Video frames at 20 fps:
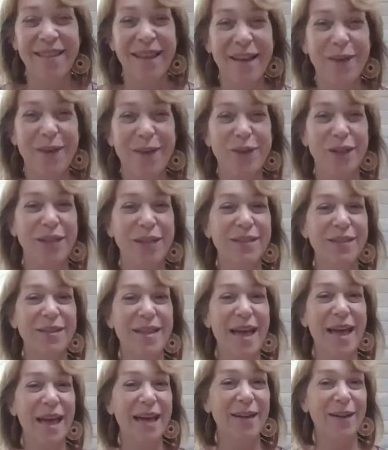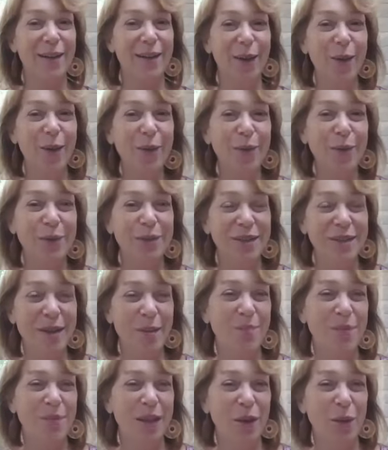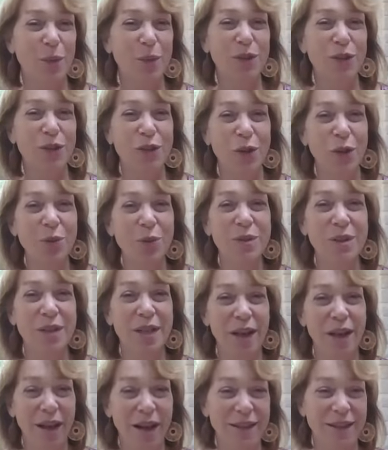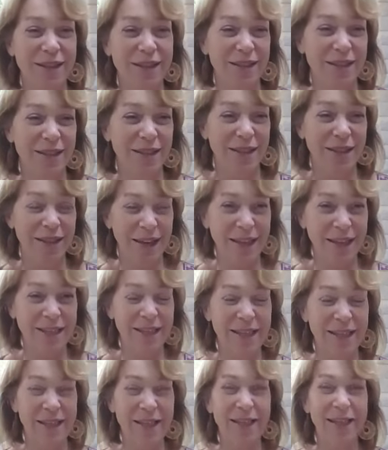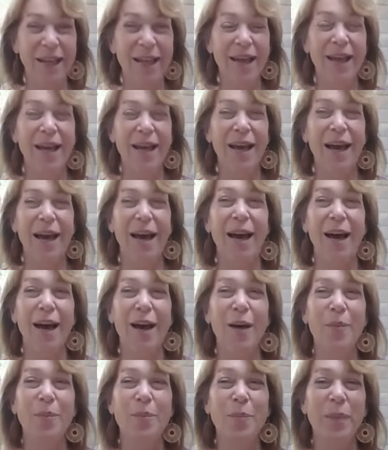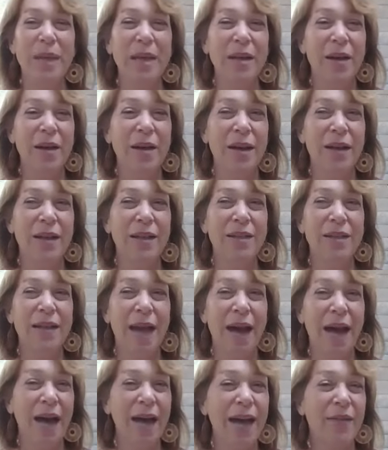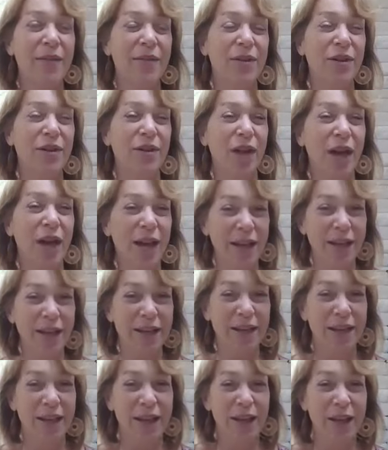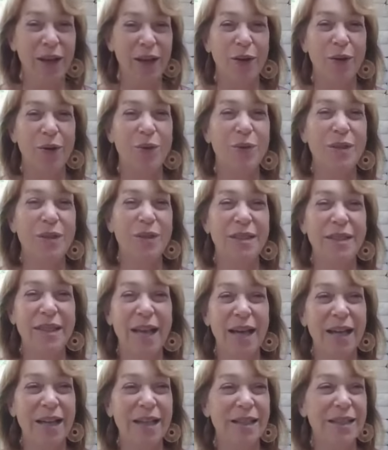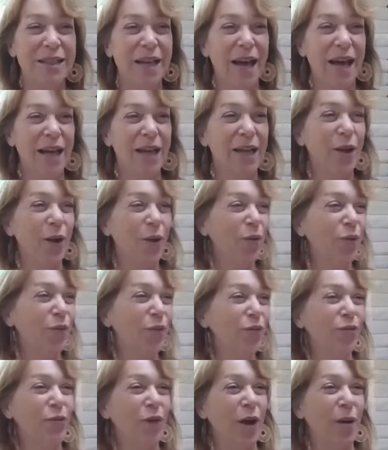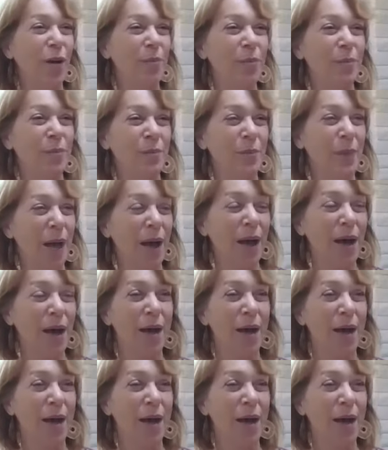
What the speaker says: there. Just that alone, something was shown to us, Nadine, because I have a client who says, I go from